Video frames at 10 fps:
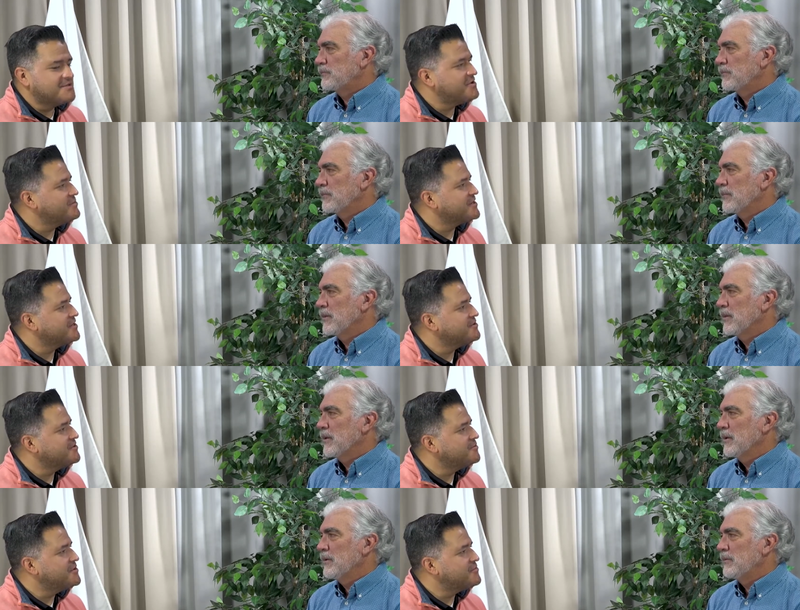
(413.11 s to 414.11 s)
Speaker 1: the public know a
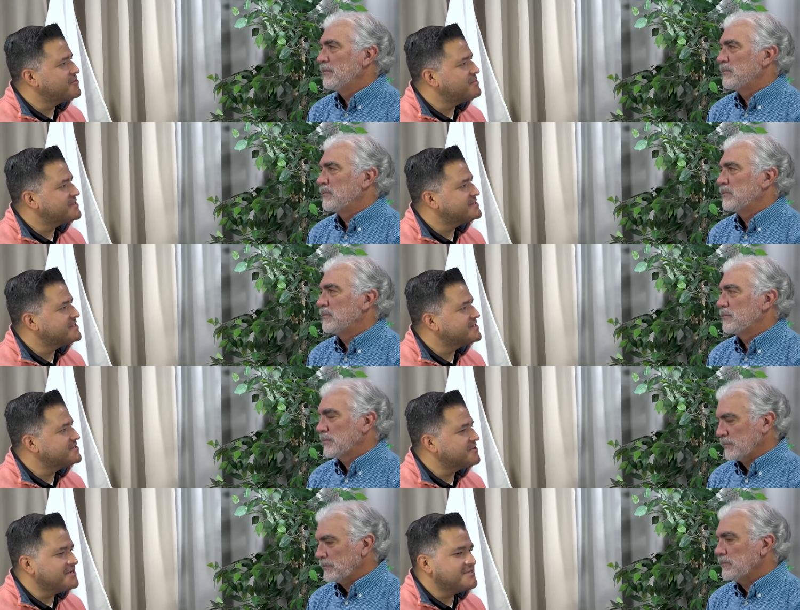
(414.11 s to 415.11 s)
little bit more about the city
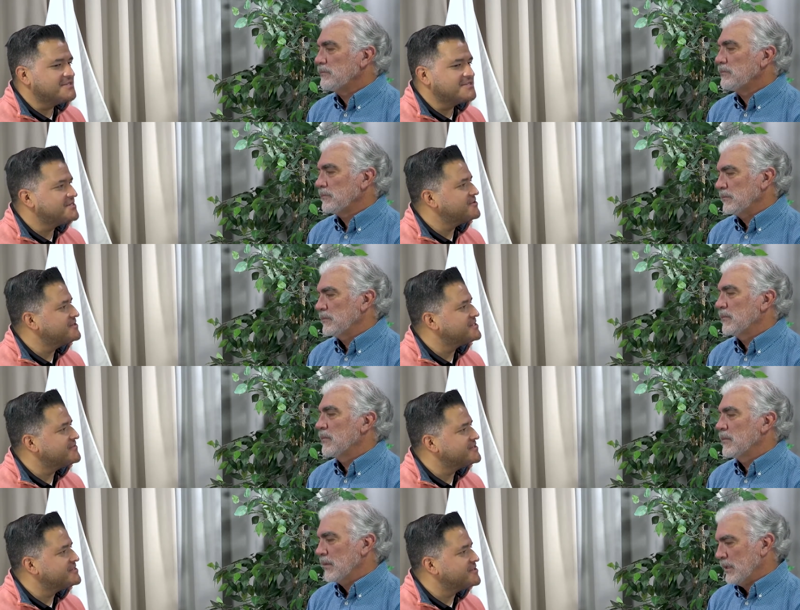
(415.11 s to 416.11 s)
attorney and the city attorney's
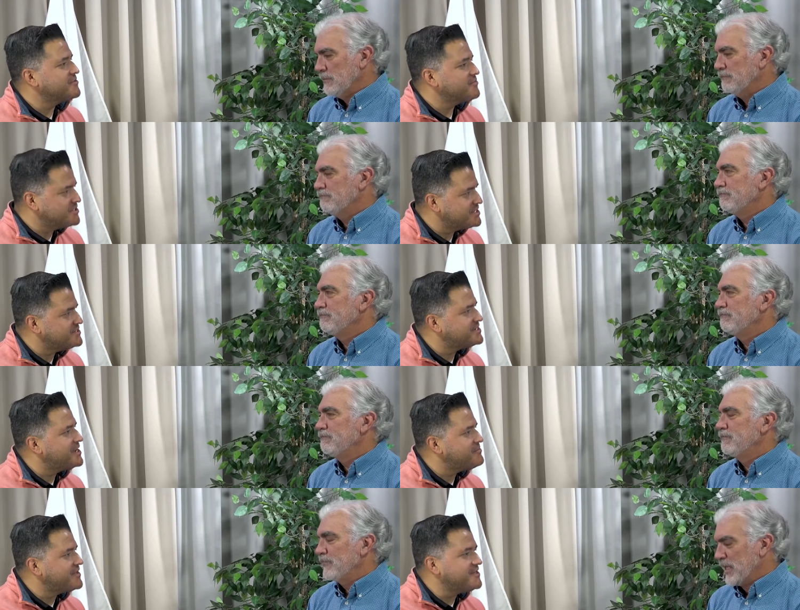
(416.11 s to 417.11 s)
office. So appreciate your time.
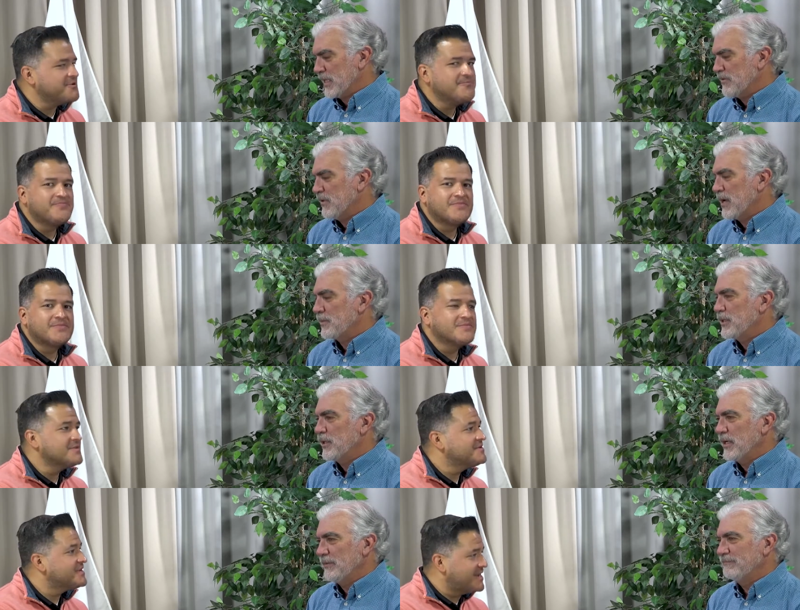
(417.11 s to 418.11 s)
Thank Thanks you. Thanks for the
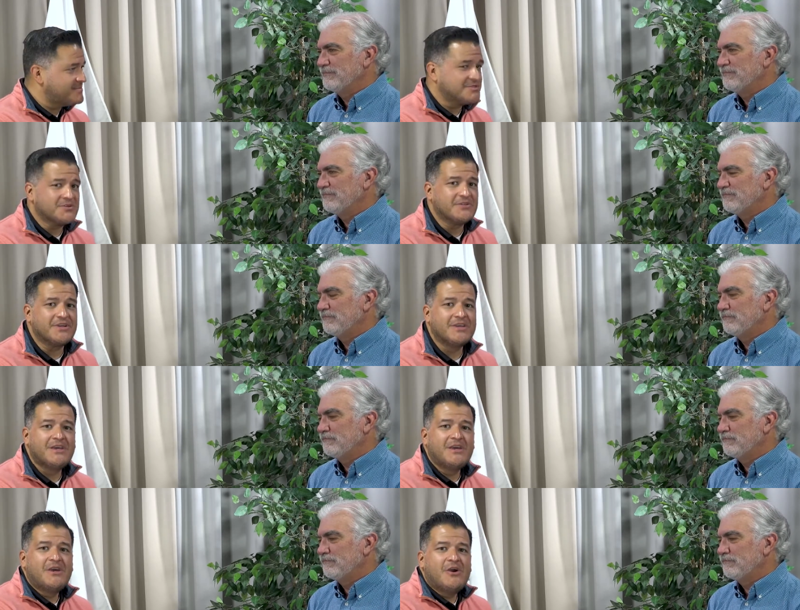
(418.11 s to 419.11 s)
opportunity. Absolutely.
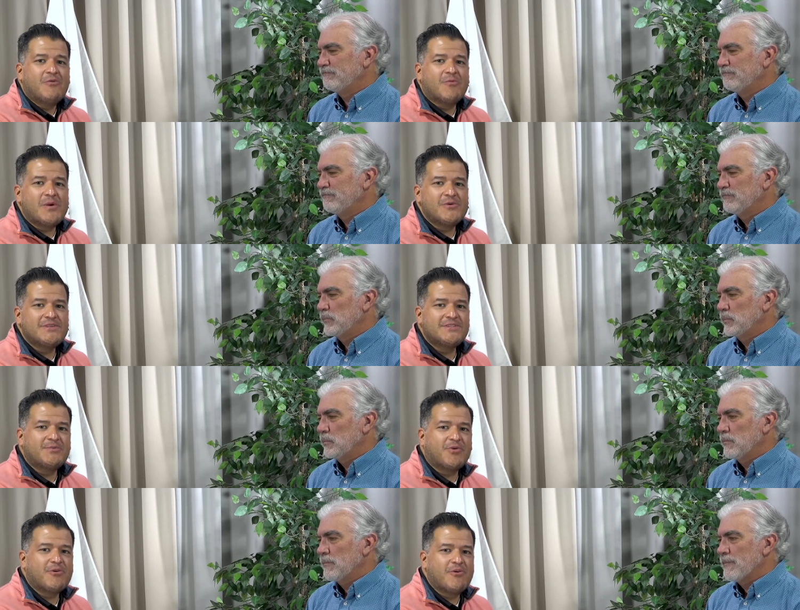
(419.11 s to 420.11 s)
Remember, this is a
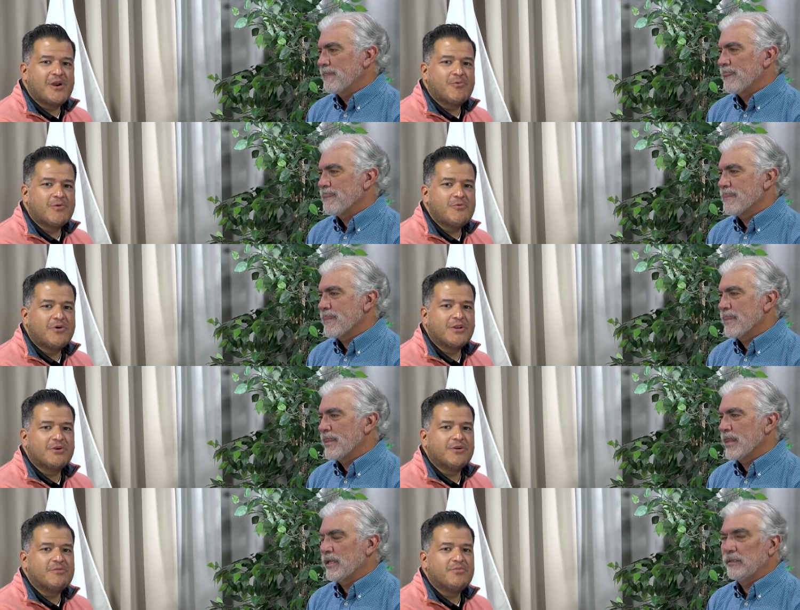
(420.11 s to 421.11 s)
program where we want
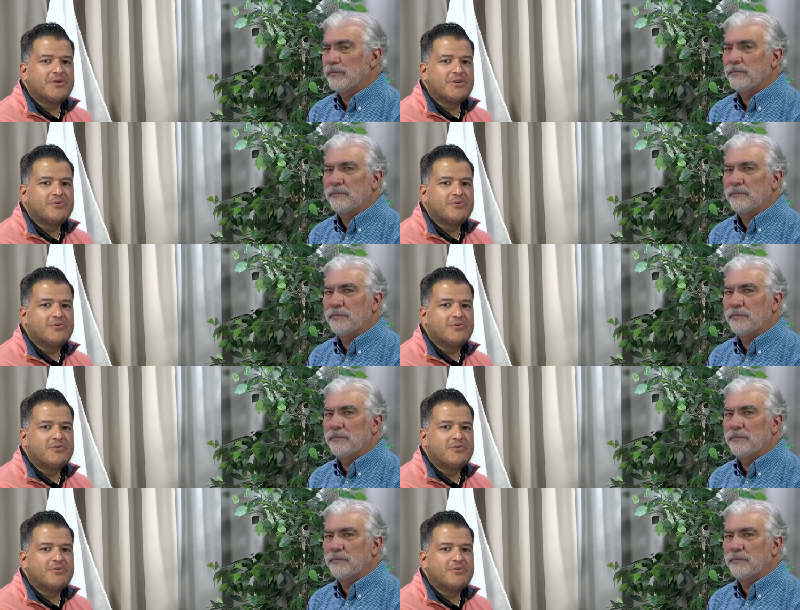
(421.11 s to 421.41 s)
your input and